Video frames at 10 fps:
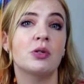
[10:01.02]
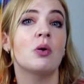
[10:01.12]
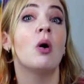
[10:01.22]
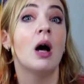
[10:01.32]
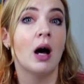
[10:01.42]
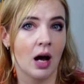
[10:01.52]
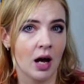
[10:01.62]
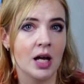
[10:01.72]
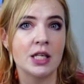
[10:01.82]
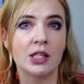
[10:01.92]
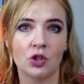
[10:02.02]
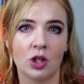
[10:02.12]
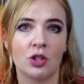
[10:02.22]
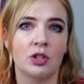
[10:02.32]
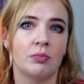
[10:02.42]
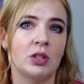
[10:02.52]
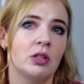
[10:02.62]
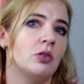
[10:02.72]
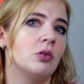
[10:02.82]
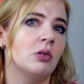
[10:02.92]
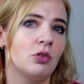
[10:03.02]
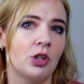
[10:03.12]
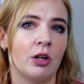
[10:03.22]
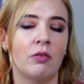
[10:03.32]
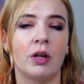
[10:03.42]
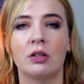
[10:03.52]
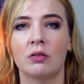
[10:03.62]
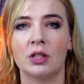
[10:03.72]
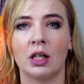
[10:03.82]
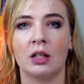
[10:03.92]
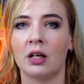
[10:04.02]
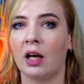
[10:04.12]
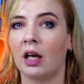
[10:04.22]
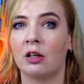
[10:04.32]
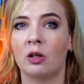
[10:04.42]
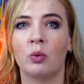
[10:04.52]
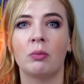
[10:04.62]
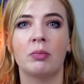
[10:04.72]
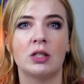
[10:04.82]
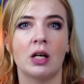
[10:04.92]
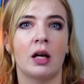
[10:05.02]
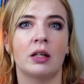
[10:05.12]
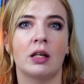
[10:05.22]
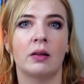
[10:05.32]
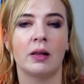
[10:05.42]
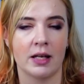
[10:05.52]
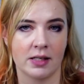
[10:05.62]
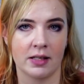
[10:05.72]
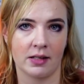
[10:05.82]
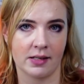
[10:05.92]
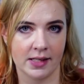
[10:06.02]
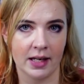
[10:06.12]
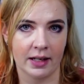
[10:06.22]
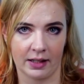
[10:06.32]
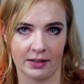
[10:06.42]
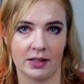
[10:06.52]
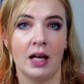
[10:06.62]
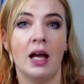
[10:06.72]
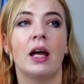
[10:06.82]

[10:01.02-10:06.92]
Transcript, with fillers: So ask ChatGPT to generate your data and it will be done in less than a second.